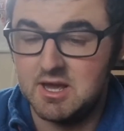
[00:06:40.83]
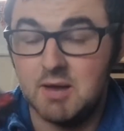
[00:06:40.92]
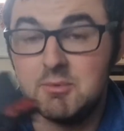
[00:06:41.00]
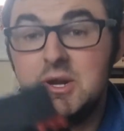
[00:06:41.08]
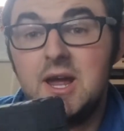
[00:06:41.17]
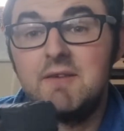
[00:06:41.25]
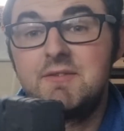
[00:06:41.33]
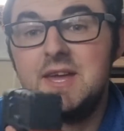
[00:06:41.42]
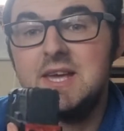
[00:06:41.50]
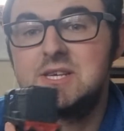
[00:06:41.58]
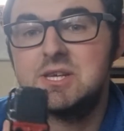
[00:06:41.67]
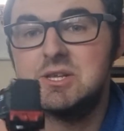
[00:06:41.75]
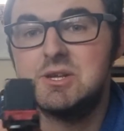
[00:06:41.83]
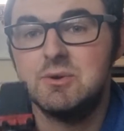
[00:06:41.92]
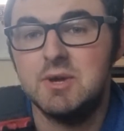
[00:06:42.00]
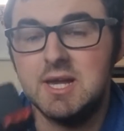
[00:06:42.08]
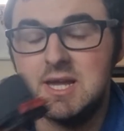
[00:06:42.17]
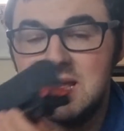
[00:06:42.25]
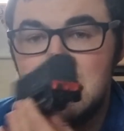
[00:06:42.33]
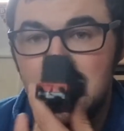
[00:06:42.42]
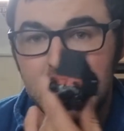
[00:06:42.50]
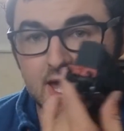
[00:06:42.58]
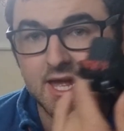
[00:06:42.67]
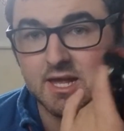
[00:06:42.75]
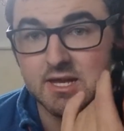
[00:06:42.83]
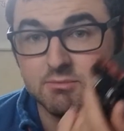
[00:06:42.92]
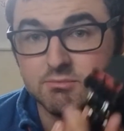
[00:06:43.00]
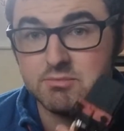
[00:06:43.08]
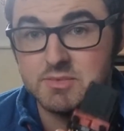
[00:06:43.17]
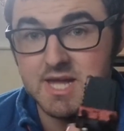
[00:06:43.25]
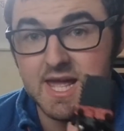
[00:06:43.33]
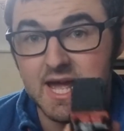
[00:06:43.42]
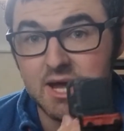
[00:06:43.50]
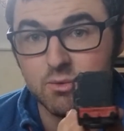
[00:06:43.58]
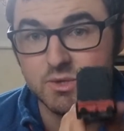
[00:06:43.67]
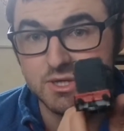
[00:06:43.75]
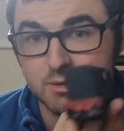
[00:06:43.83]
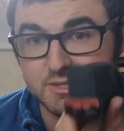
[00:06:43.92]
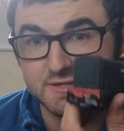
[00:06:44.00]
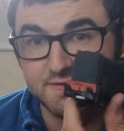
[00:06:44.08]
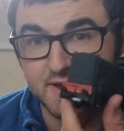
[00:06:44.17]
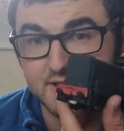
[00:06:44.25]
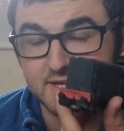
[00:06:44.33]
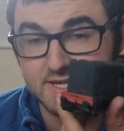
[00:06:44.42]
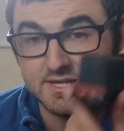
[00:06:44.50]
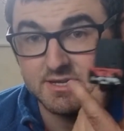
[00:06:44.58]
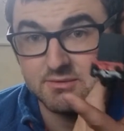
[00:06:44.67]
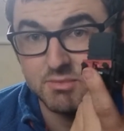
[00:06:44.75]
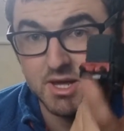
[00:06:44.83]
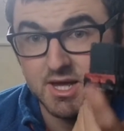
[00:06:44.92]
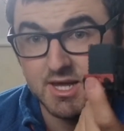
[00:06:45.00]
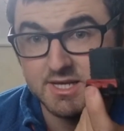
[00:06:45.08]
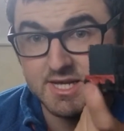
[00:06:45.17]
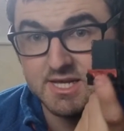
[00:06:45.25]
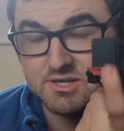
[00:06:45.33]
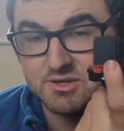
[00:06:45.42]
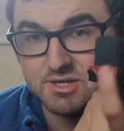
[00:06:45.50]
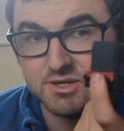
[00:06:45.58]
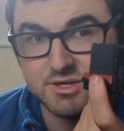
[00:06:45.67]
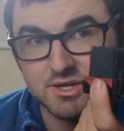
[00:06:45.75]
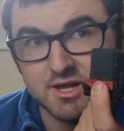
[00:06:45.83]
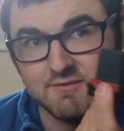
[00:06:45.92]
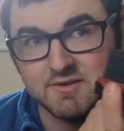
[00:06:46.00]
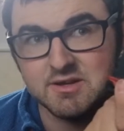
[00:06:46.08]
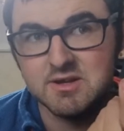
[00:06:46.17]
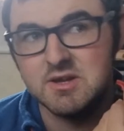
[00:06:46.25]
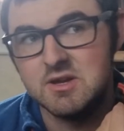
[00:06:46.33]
I'm going to have this doing a day out with Thomas event diesel, so it's going to have a,